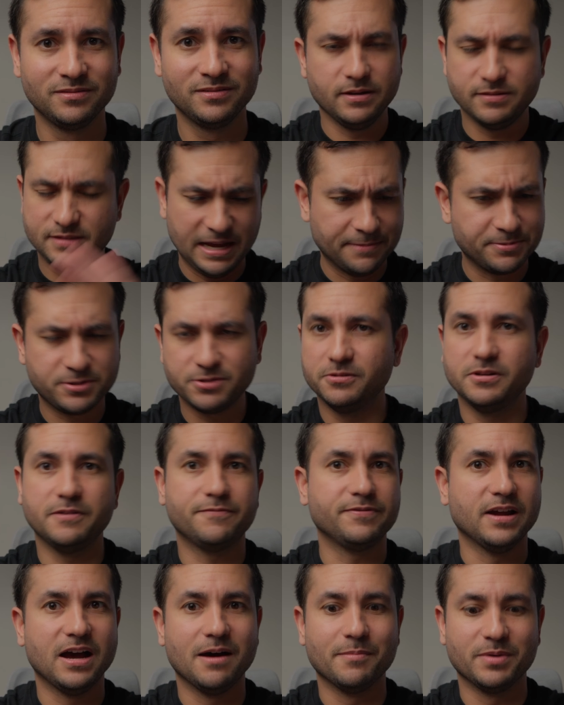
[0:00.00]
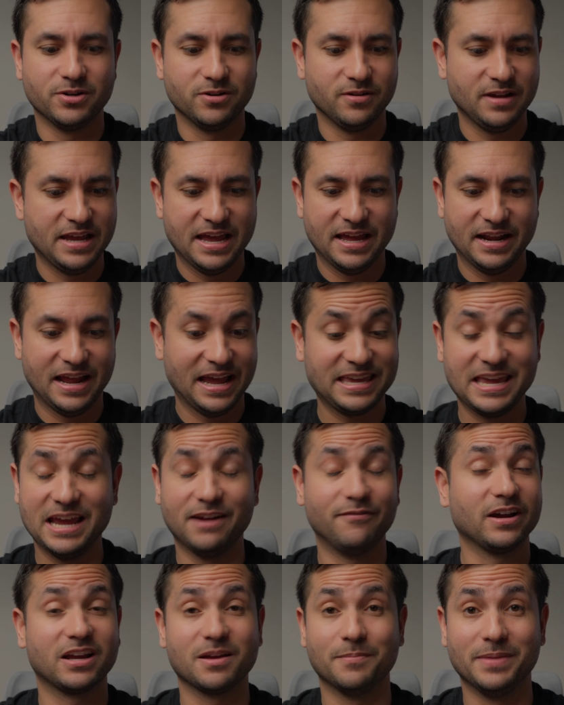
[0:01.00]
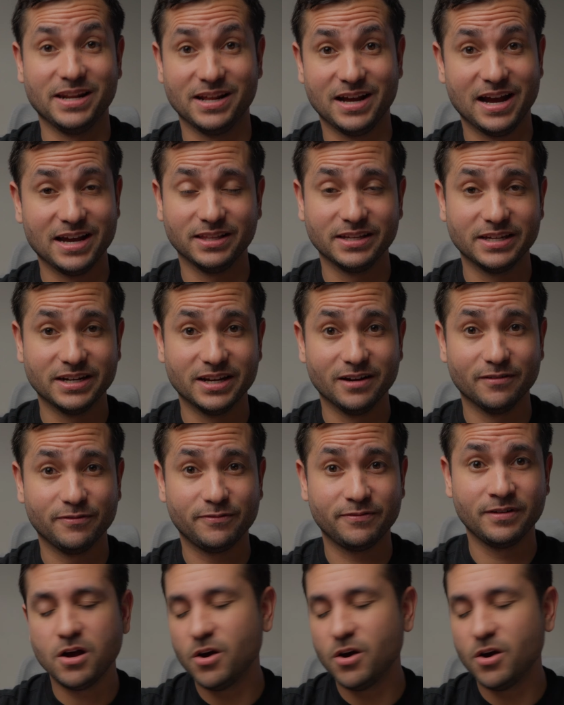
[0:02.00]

It's absolutely phenomenal, and I can't recommend it highly enough.